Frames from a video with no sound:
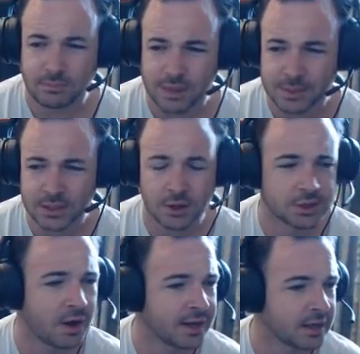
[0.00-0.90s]
But
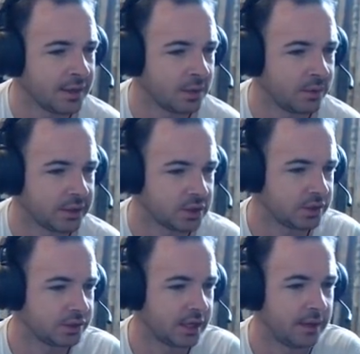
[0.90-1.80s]
not dying either, which
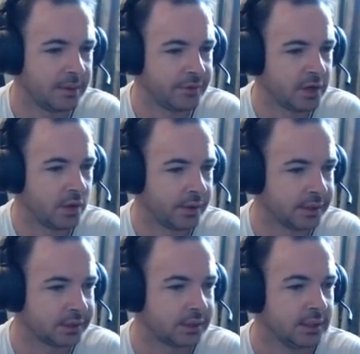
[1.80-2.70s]
is a bit of an
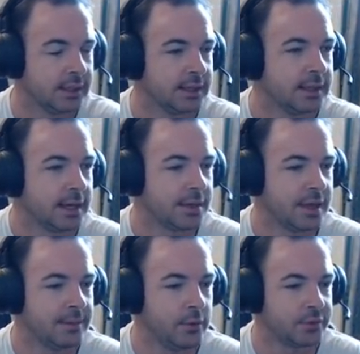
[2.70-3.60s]
annoyance. He
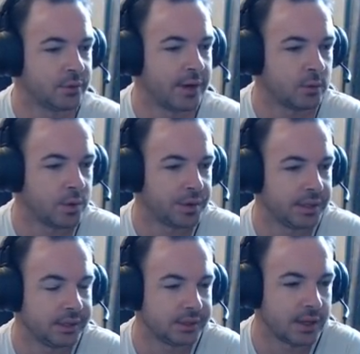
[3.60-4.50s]
then moves around with
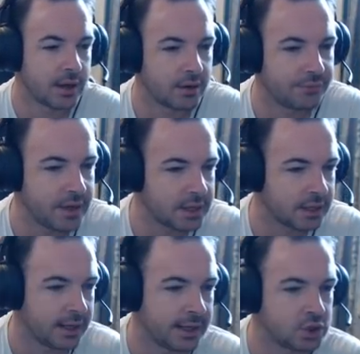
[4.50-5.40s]
his
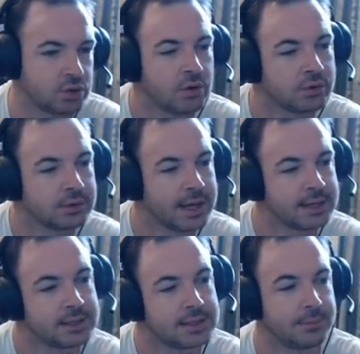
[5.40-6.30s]
Rafiq drone
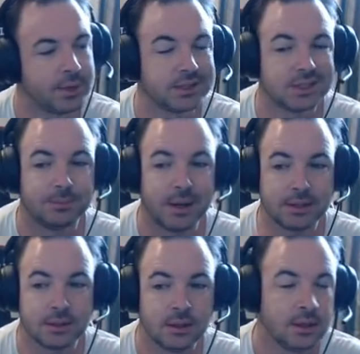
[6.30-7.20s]
and presses the
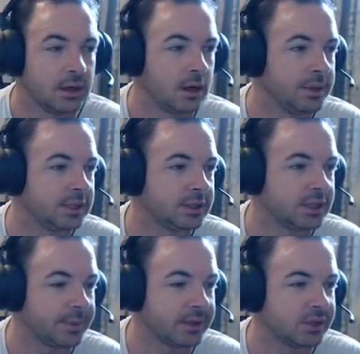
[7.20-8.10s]
button on this,
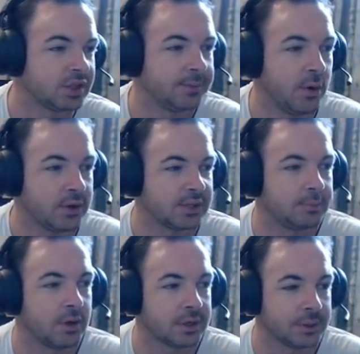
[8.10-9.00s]
just because smoke is
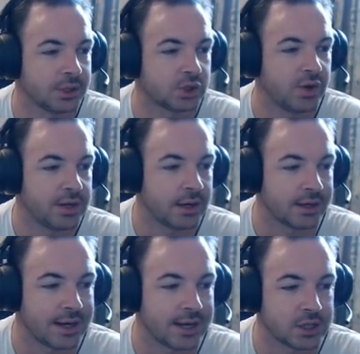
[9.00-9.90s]
blocking the street and
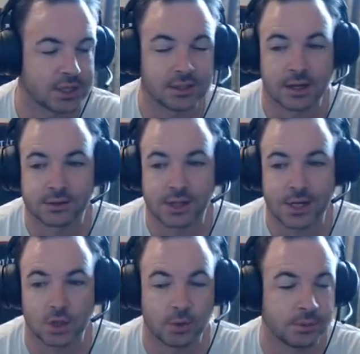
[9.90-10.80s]
I can't actually line of
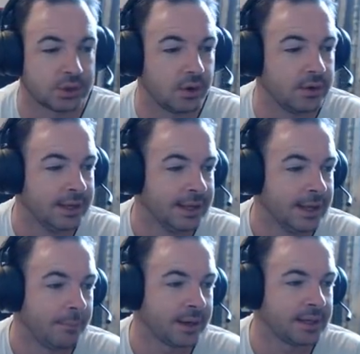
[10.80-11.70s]
sight to him. So
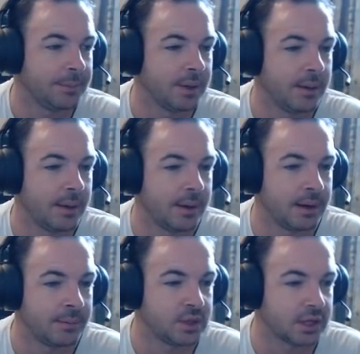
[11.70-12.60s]
picking up
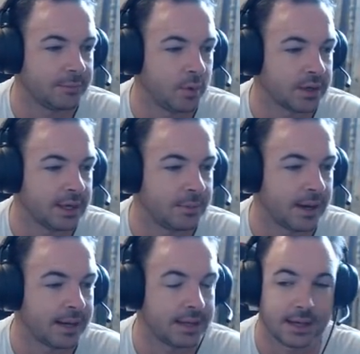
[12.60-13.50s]
an objective point here
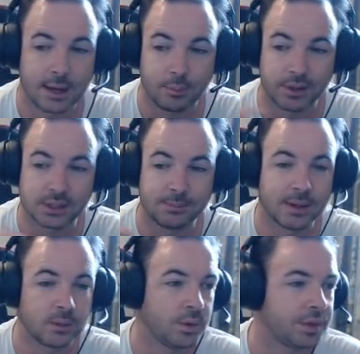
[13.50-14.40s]
by pressing the
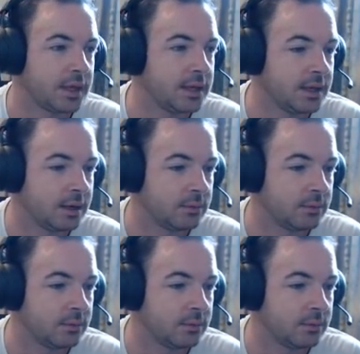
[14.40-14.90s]
button with the